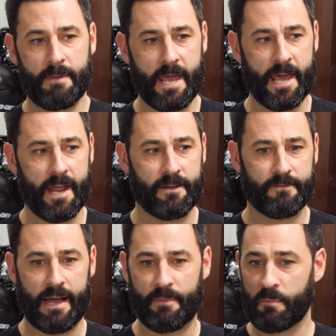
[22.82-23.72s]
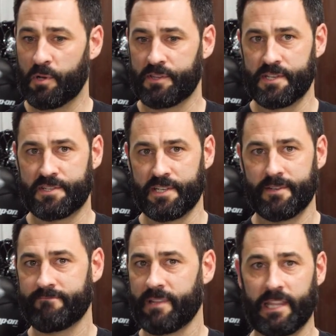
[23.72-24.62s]
And I'm going to put this
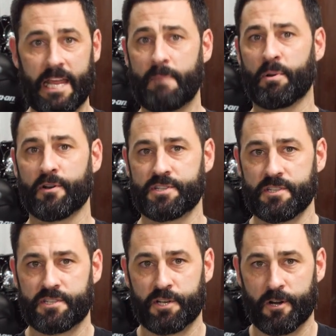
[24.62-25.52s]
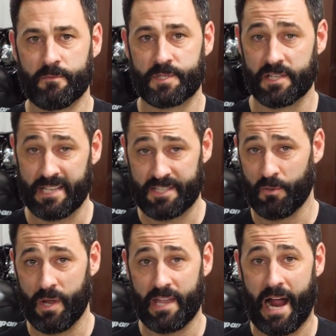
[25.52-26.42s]
in layperson's terms because that's
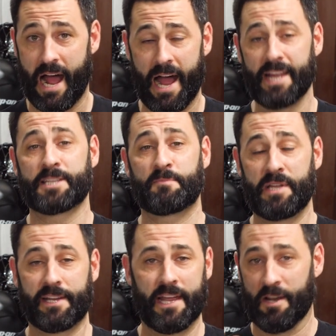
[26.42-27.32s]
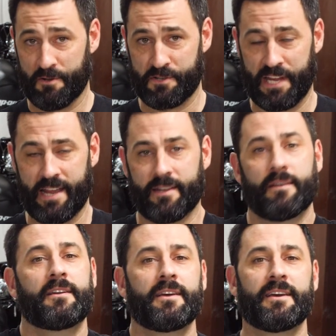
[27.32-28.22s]
the way that I speak and understand it,
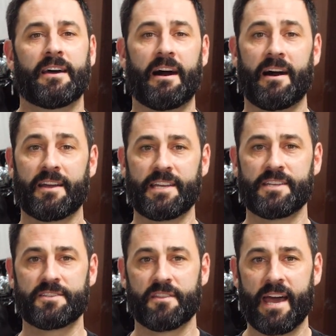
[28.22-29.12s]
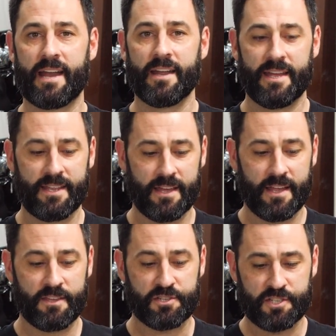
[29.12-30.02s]
is that
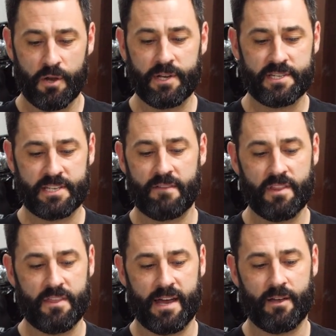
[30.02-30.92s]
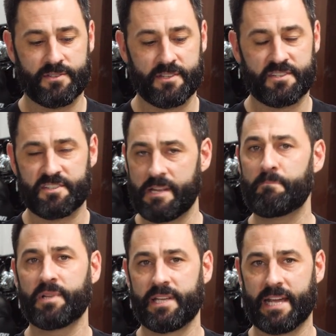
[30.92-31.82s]
the Sony 7000
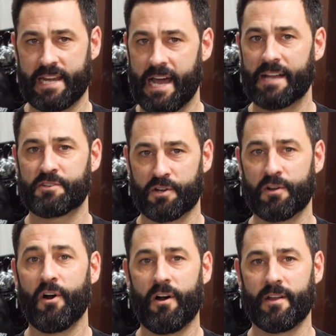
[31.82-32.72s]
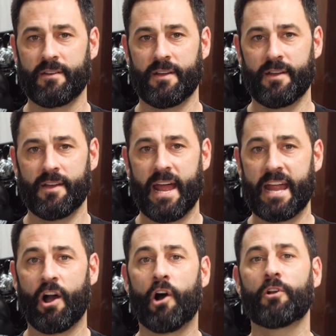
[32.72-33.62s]
simply cannot turn on
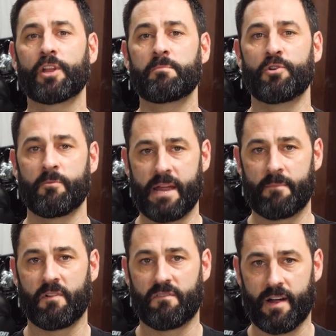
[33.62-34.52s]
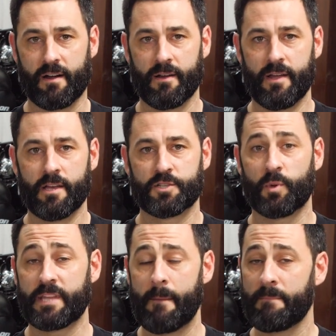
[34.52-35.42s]
a Harley boom amplifier. So
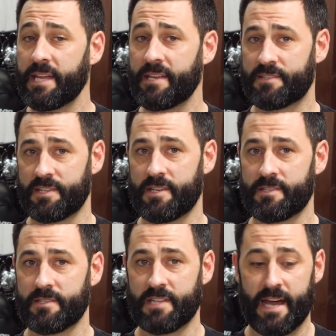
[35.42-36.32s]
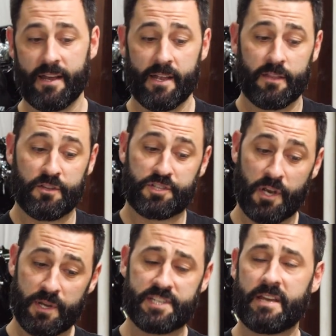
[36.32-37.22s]
what that means is that the
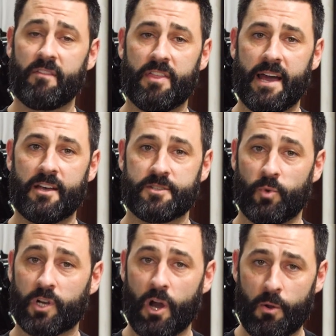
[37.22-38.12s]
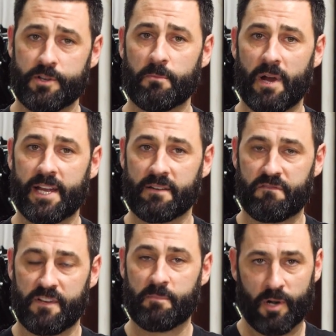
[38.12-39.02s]
Sony 7000 will go in your bike and
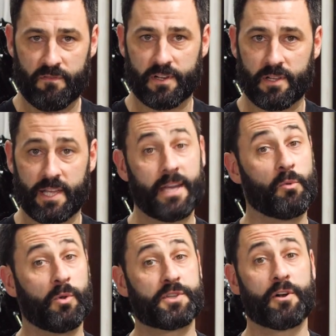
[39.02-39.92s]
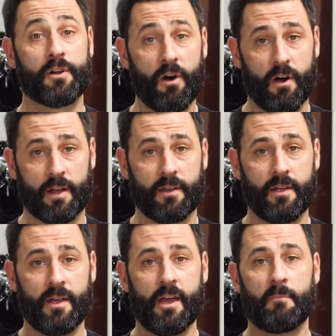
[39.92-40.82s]
fit perfectly. It will turn on,
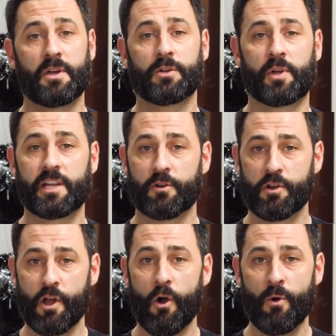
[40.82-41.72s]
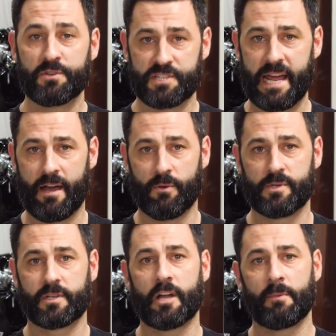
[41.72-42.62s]
but you'll hear no
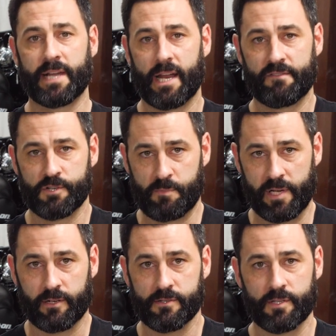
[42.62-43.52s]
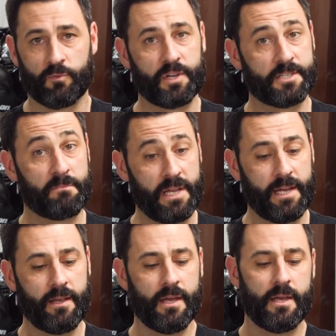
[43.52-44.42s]
sound coming out of your speakers. The reason
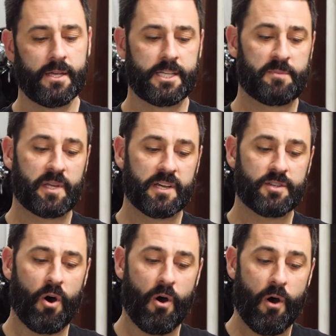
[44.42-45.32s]
being is because